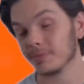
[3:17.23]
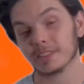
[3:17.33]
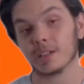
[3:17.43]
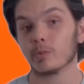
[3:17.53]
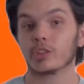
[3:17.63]

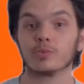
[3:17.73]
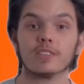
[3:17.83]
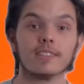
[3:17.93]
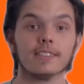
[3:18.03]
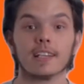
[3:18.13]
Same works
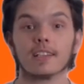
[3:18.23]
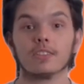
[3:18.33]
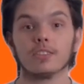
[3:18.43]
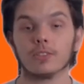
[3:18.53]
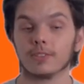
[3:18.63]
with Indiana
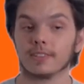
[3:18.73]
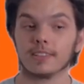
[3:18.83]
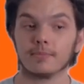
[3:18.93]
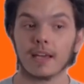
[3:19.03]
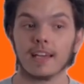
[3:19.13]
Jones.
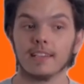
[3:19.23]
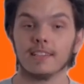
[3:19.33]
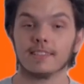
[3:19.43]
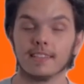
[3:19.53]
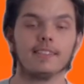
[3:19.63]
This man
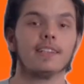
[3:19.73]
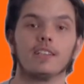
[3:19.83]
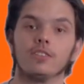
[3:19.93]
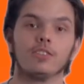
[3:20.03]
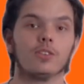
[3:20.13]
is
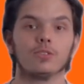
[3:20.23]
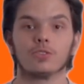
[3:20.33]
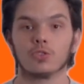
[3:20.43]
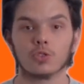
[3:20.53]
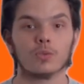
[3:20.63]
Indiana
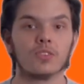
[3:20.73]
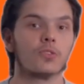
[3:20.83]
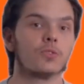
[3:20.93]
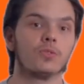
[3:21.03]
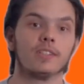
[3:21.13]
Jones through and
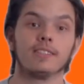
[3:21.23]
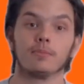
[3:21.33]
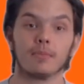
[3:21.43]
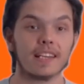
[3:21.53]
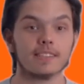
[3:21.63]
through. He's
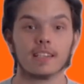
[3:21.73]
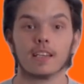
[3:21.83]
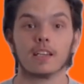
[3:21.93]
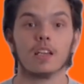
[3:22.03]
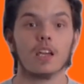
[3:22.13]

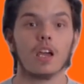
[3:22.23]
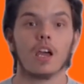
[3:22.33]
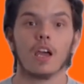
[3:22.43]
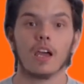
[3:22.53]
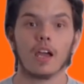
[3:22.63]
amazing,
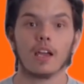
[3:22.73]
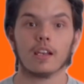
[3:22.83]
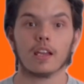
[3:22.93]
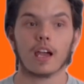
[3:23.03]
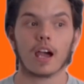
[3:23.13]

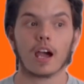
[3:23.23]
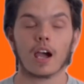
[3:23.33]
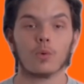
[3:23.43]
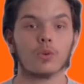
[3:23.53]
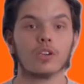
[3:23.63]
and
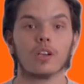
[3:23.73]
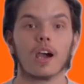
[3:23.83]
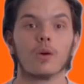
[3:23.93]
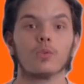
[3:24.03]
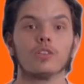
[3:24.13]
I
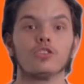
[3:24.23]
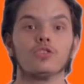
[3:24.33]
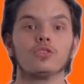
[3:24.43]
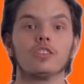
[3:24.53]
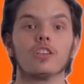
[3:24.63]
wouldn't
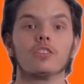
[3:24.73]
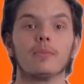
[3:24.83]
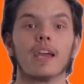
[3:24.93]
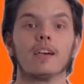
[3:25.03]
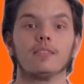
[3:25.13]
choose another
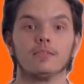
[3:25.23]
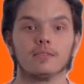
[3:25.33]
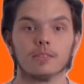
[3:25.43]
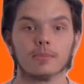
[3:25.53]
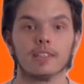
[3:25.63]
man
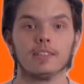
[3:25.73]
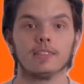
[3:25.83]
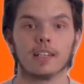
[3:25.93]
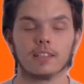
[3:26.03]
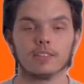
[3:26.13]
to play
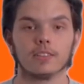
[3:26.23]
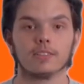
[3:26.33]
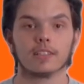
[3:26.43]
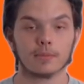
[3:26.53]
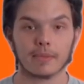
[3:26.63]
Indiana
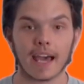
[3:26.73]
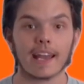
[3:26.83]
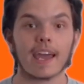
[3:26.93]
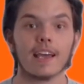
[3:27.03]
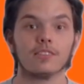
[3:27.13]
Jones. He's a
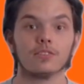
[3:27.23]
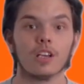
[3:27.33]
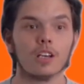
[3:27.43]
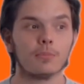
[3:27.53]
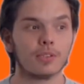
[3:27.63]
badass,
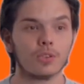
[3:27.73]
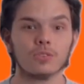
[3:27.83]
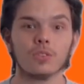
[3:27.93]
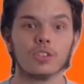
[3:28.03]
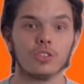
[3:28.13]
but
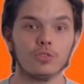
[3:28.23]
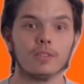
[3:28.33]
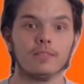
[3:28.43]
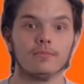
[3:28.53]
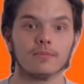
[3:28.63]
also a
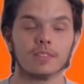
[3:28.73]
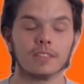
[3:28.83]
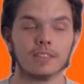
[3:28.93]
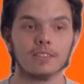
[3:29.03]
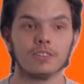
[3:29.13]
human.
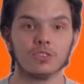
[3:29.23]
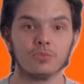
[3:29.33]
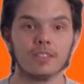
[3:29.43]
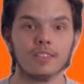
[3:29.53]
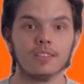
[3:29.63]
He's
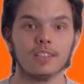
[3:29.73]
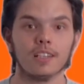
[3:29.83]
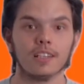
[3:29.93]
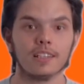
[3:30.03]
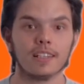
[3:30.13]
human.
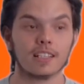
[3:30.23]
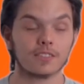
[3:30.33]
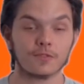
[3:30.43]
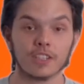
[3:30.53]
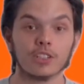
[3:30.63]
He has
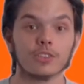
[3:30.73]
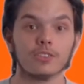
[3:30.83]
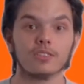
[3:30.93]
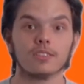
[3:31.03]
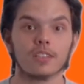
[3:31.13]

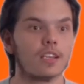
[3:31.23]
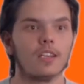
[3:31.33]
fears.